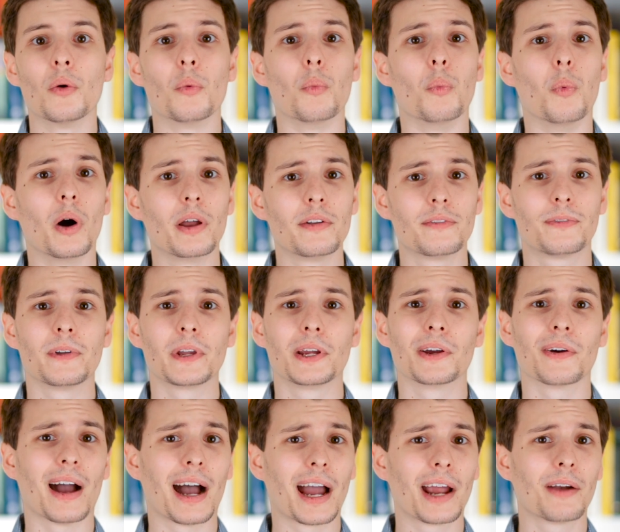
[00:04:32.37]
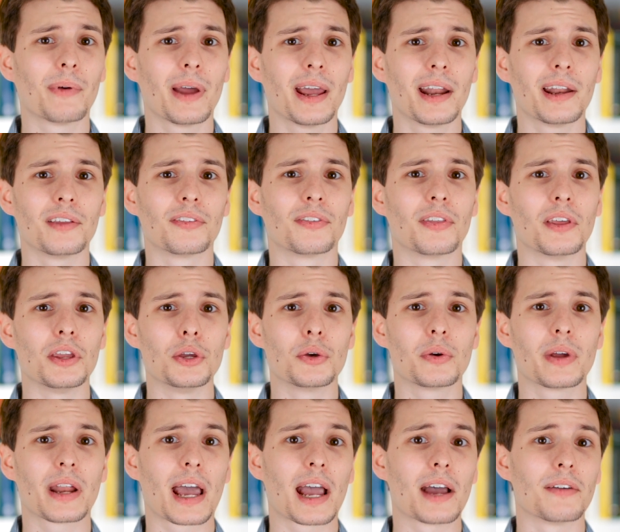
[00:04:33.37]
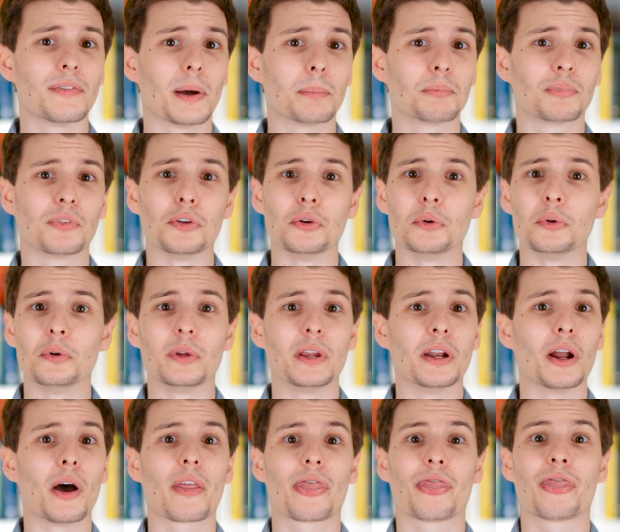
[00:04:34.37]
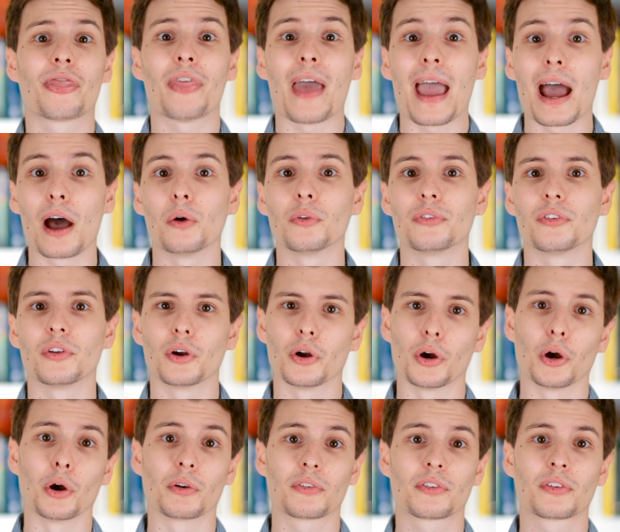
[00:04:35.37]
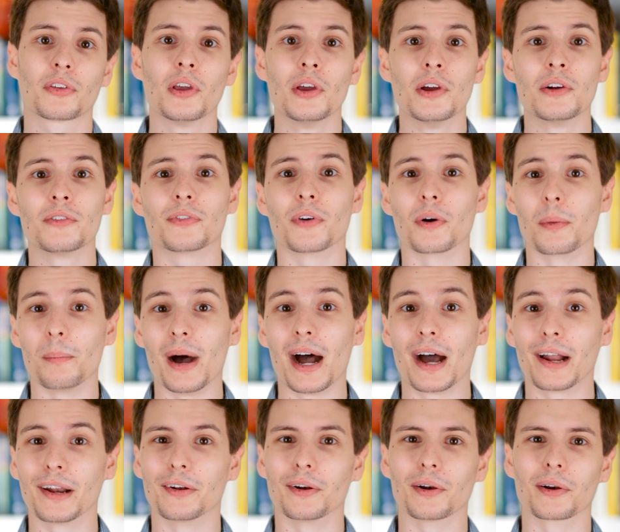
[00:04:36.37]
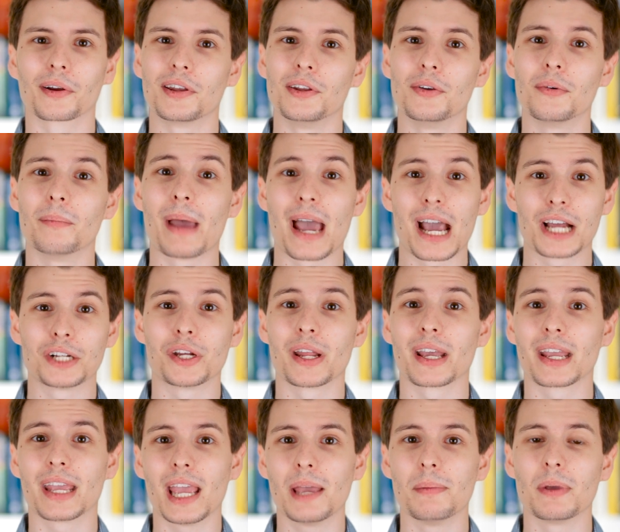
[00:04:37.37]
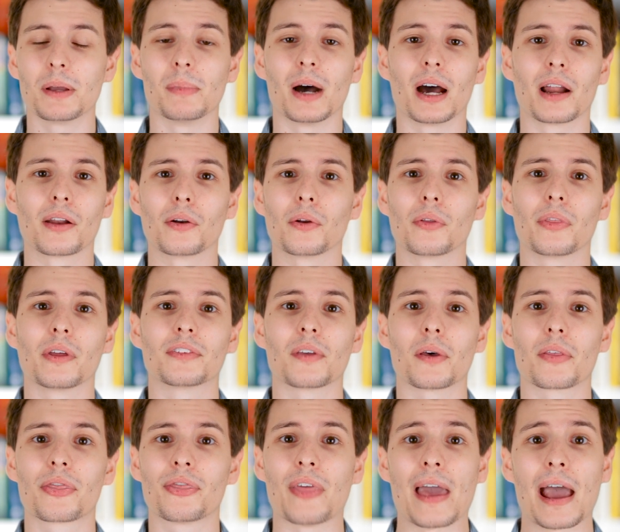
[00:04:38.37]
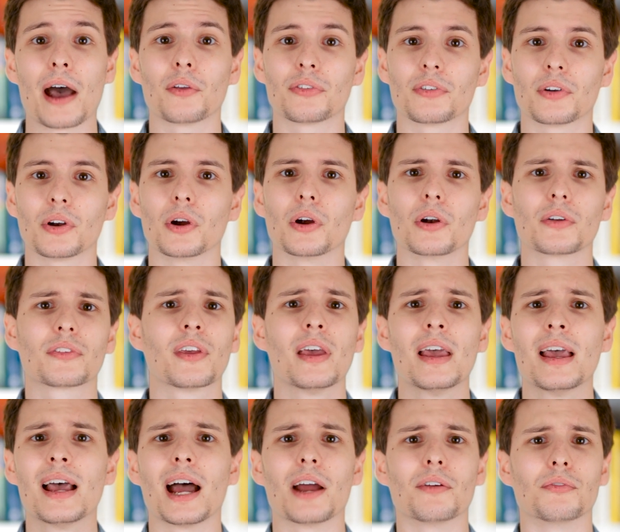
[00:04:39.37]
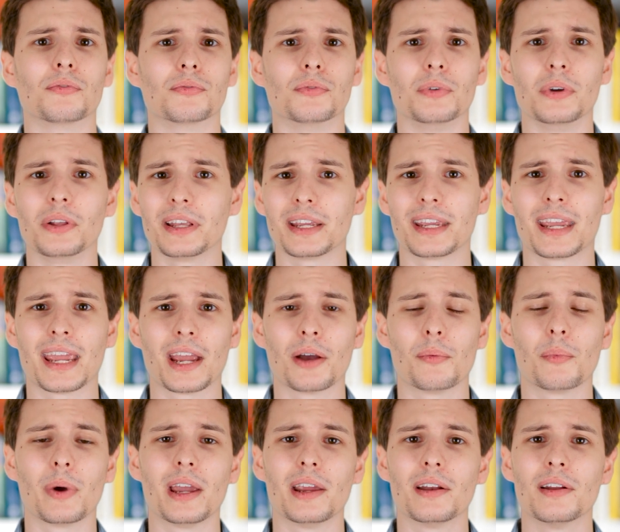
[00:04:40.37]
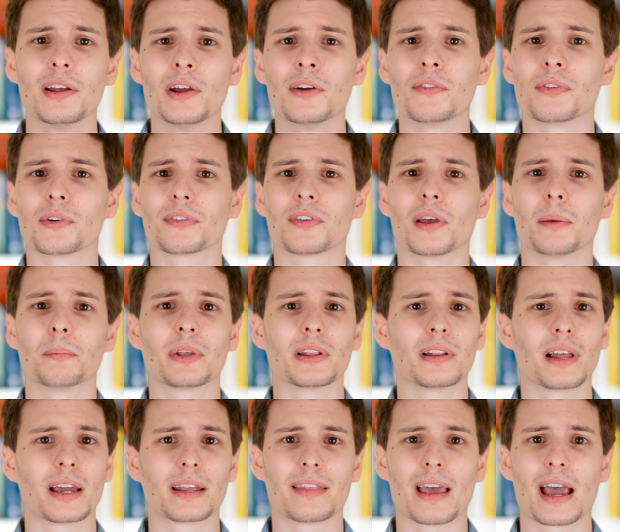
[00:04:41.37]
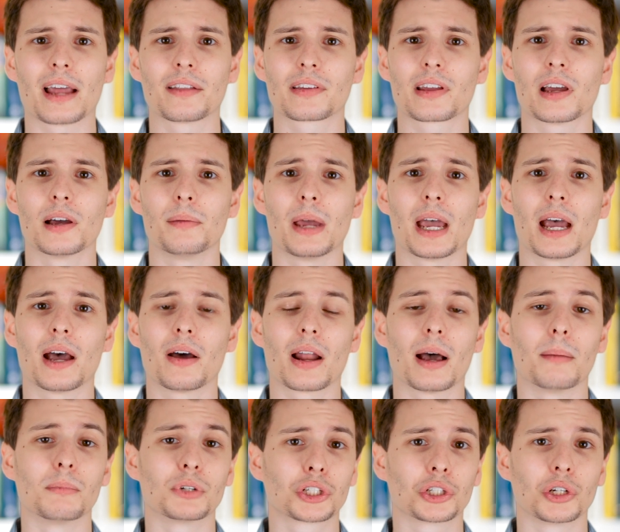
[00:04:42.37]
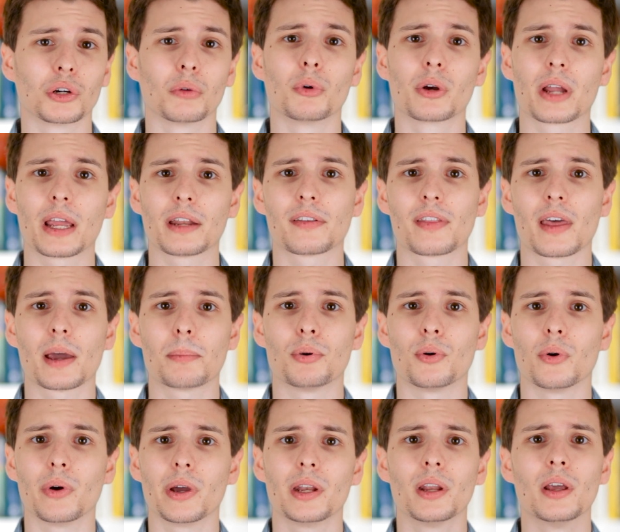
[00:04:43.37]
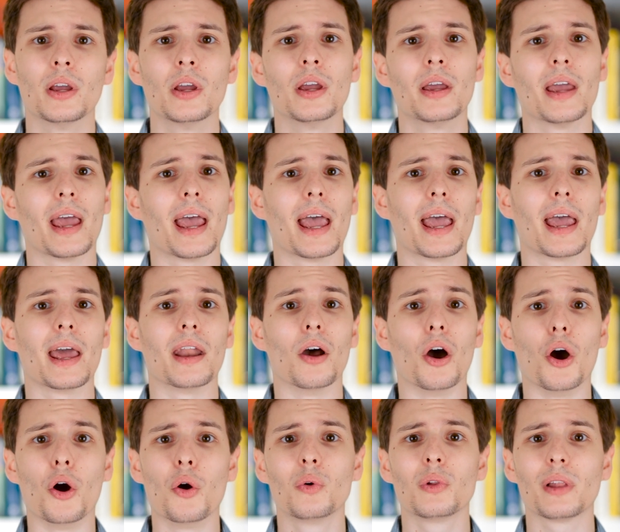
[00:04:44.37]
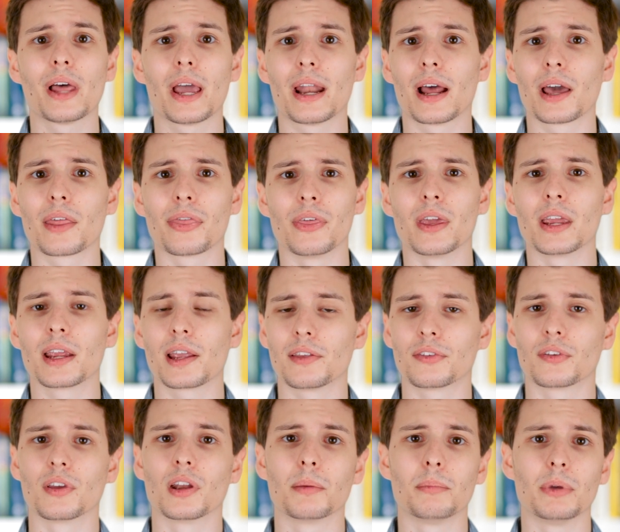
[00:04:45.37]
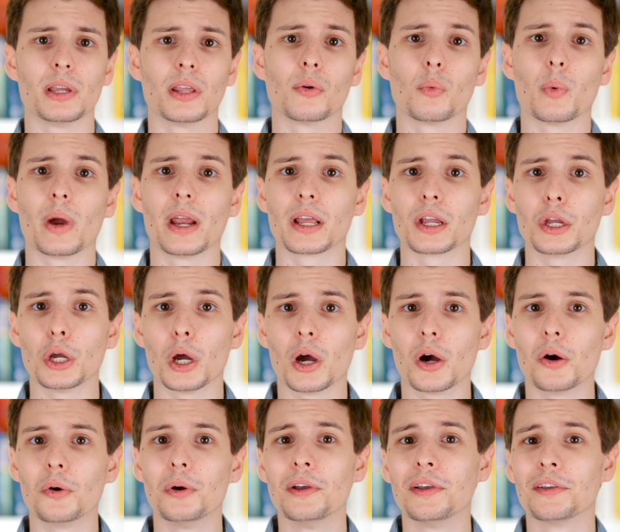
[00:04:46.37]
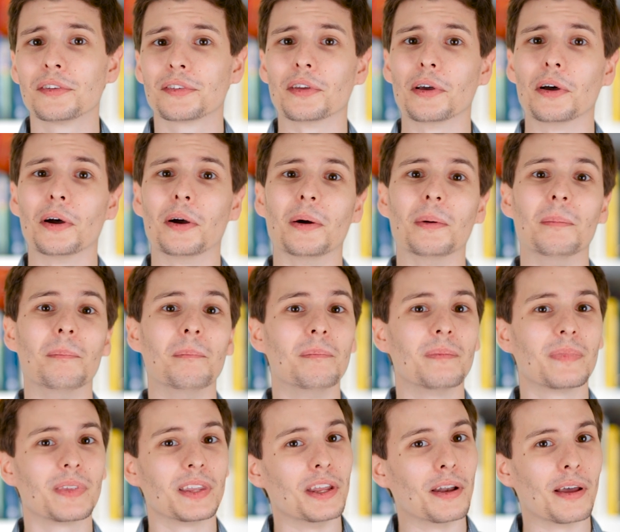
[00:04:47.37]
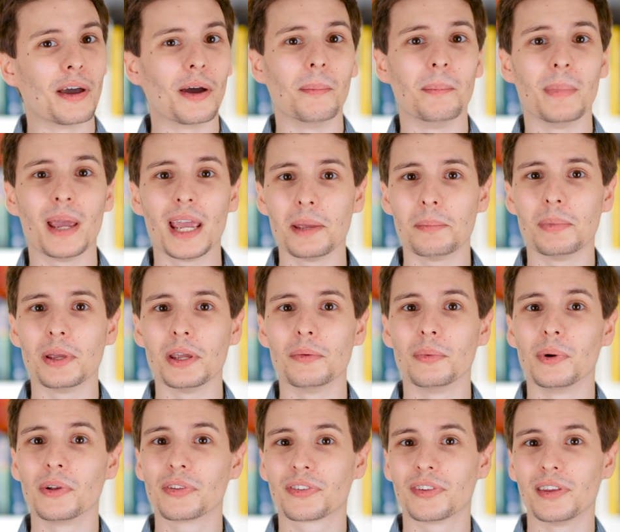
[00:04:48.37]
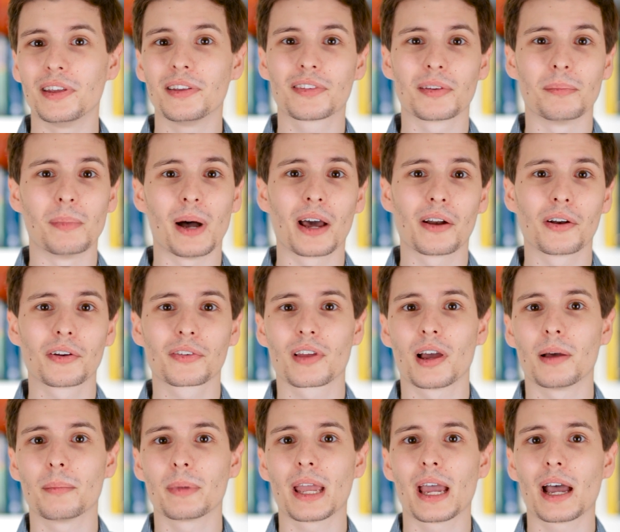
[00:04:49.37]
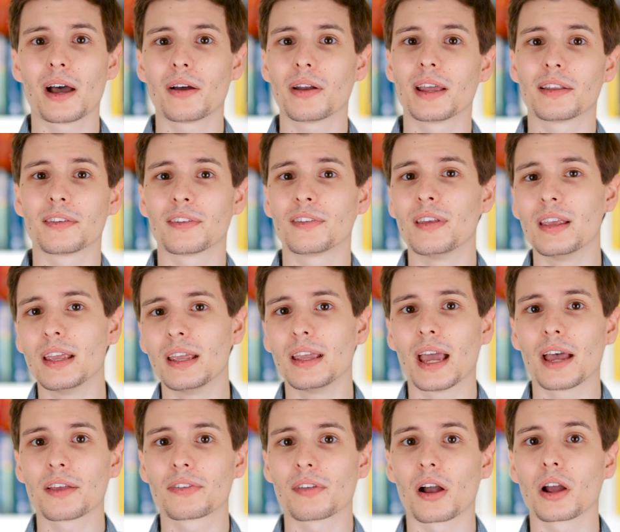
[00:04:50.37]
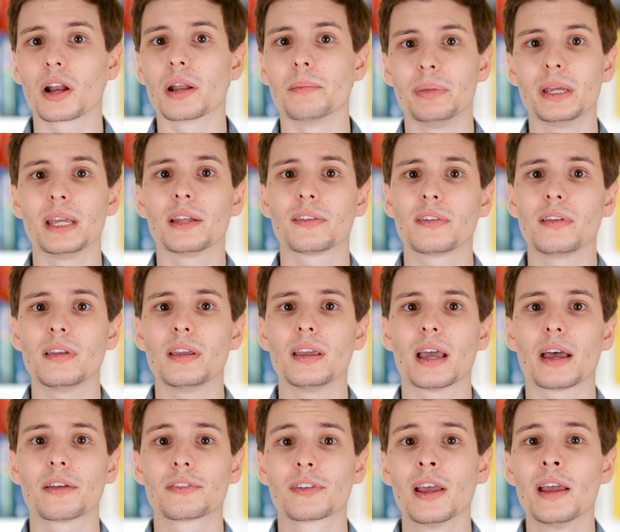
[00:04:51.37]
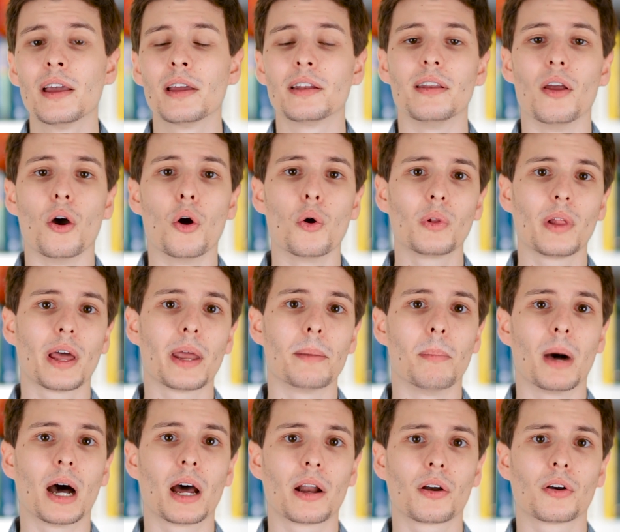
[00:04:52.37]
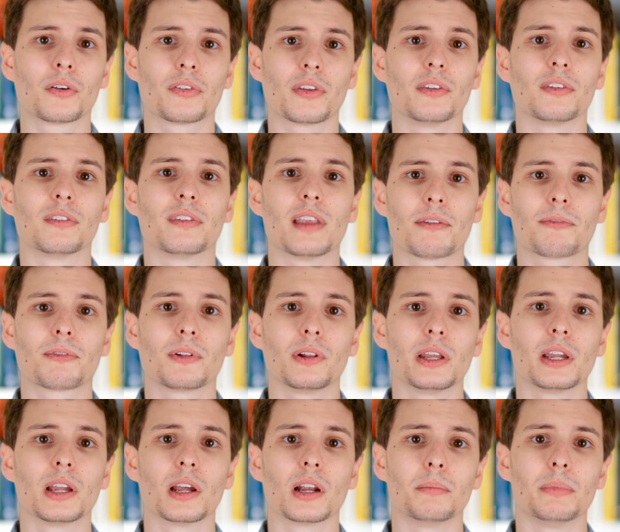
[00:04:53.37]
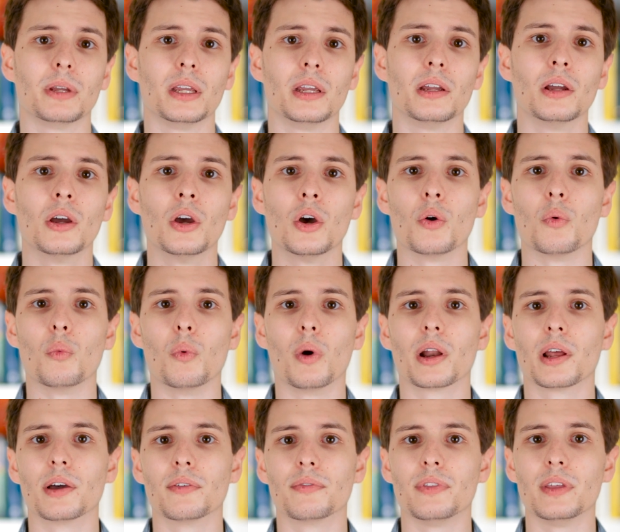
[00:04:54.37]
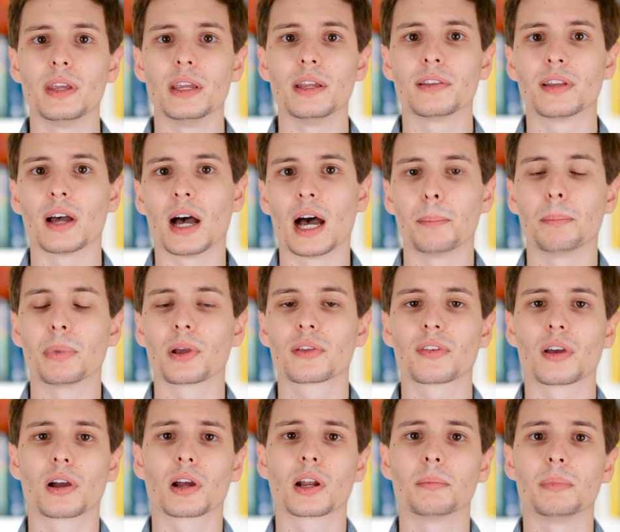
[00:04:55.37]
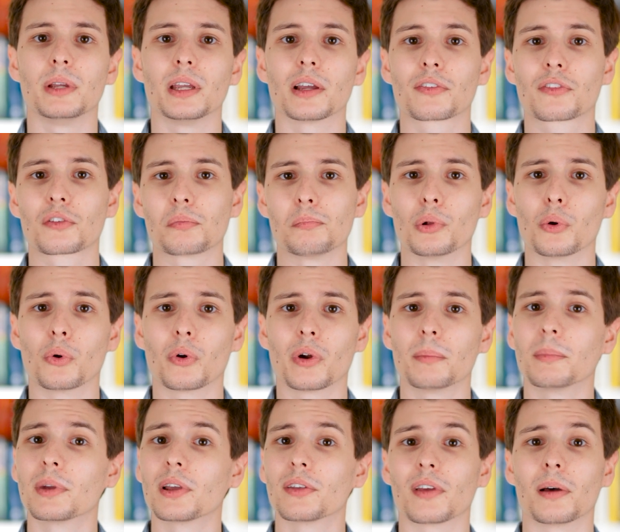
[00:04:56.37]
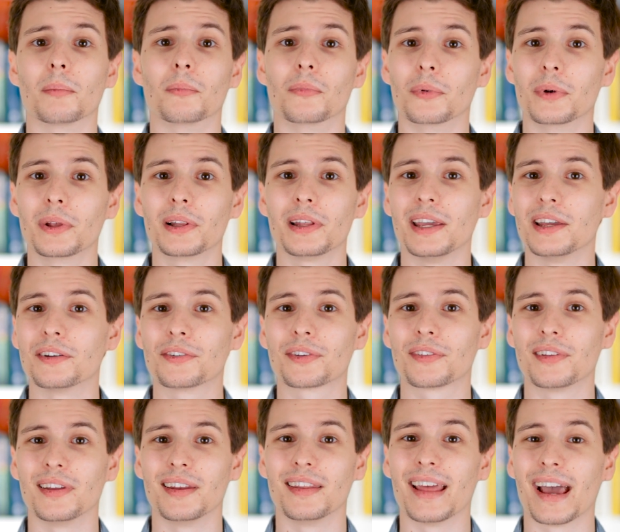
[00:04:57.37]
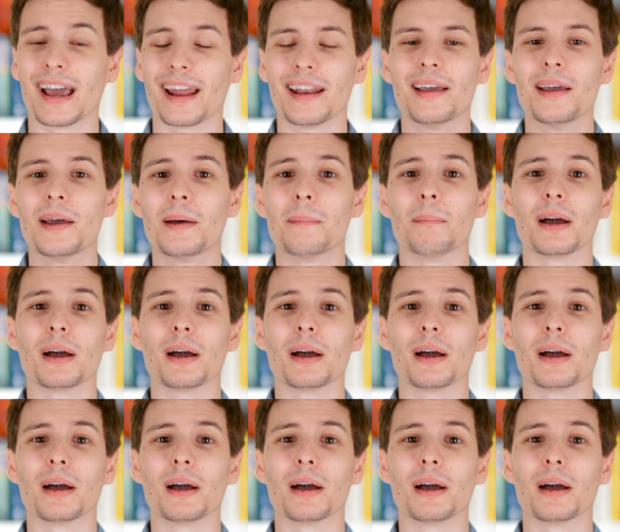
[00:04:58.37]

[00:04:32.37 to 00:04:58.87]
One figure I read is that you could have up to, you know, 1,000 hertz for a monitor. Can you imagine a gaming monitor that's 1,000 hertz? I really can't wait for something like that to come out. I'm sure we'll get to that point, and OLED I think is going to be the way to go. So, you know, maybe we'll see some monitors coming out at CES. I'm going to be at CES. OLED monitors is definitely going to be one of the topics I'm going to be exploring, because I'm really interested in that.